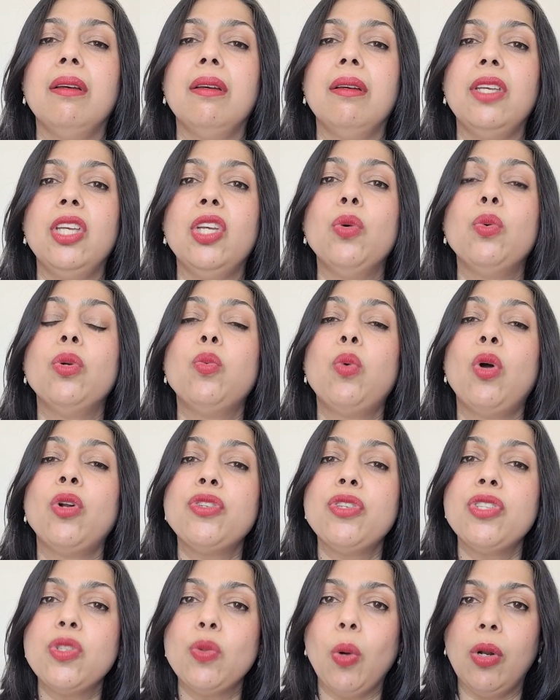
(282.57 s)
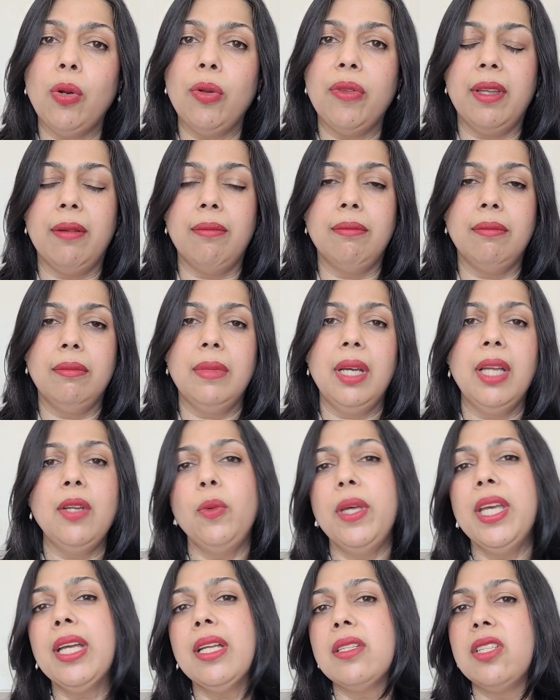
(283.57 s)
you would want to swallow them, and
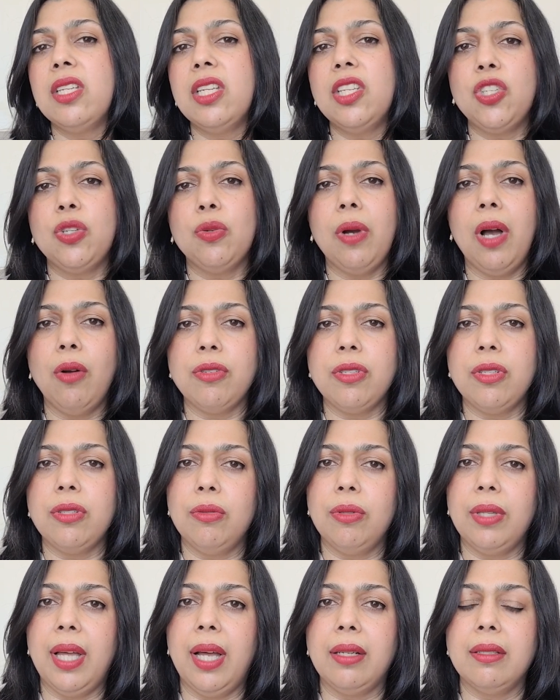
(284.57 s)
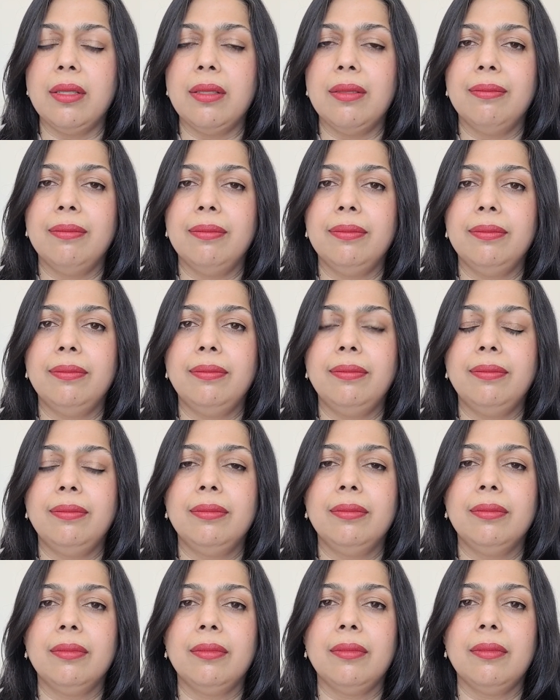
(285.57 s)
we can teach you how to do that.
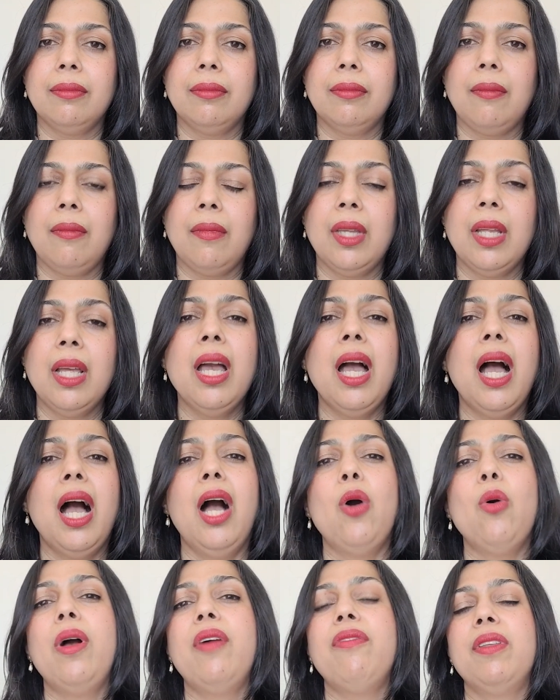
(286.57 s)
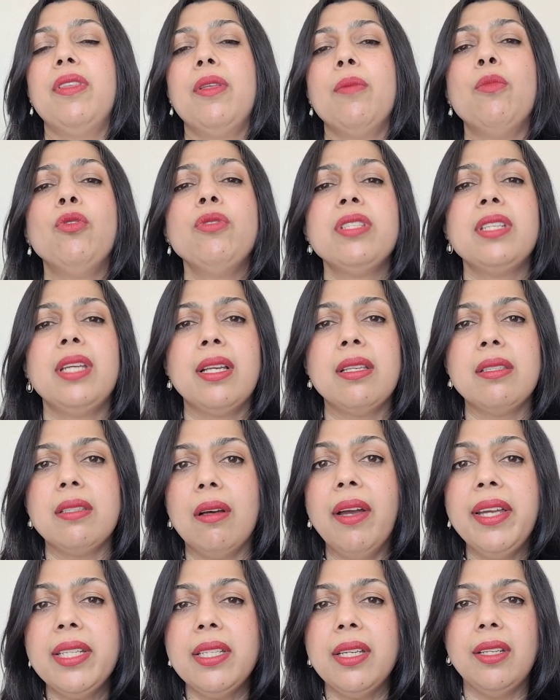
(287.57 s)
However, the most
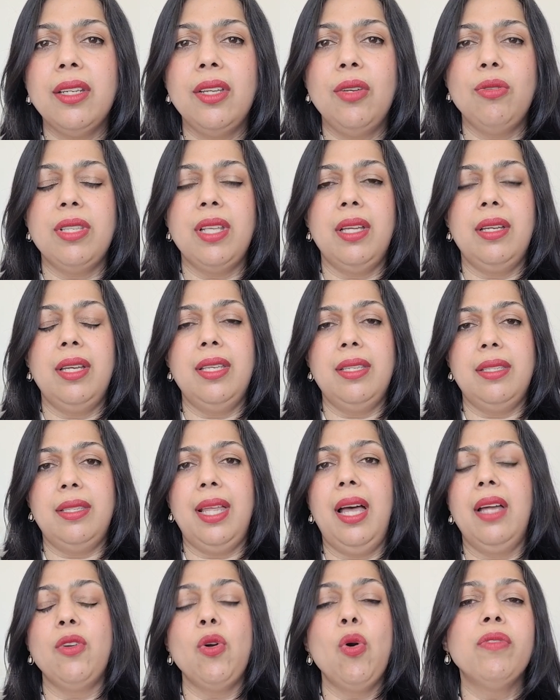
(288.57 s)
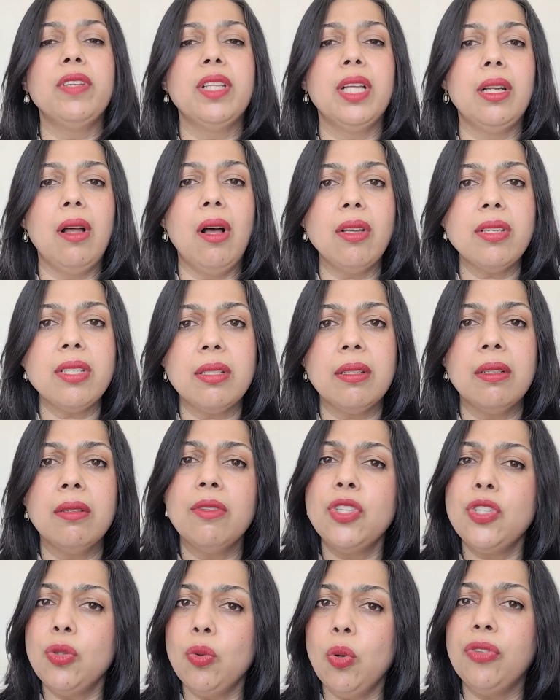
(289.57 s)
exciting news is that over the last
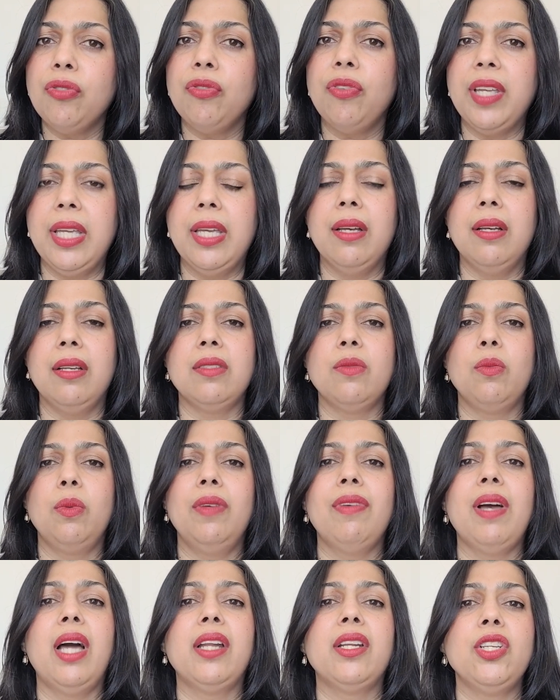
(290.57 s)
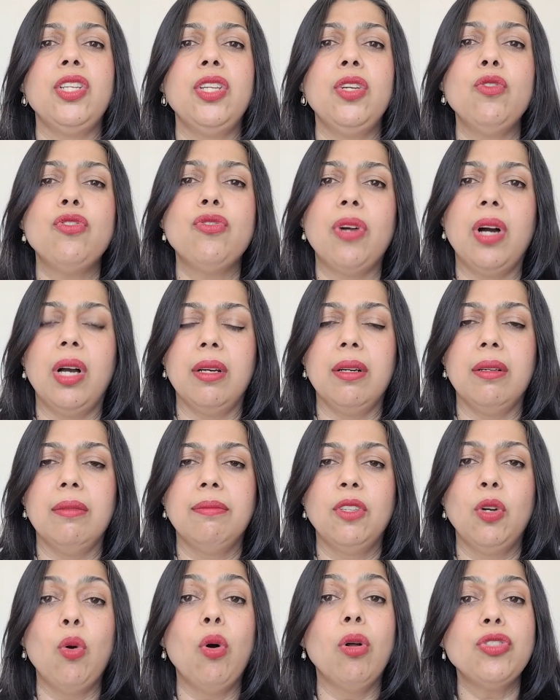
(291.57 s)
2 or 3 years, we've had a new drug
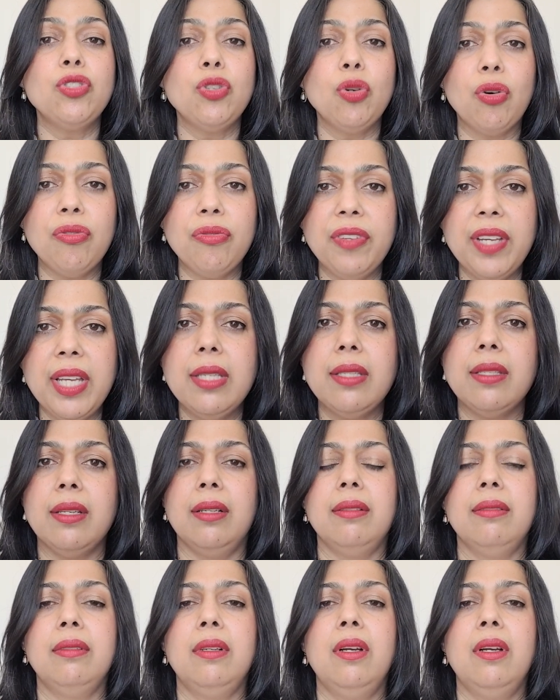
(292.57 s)
called Jorveza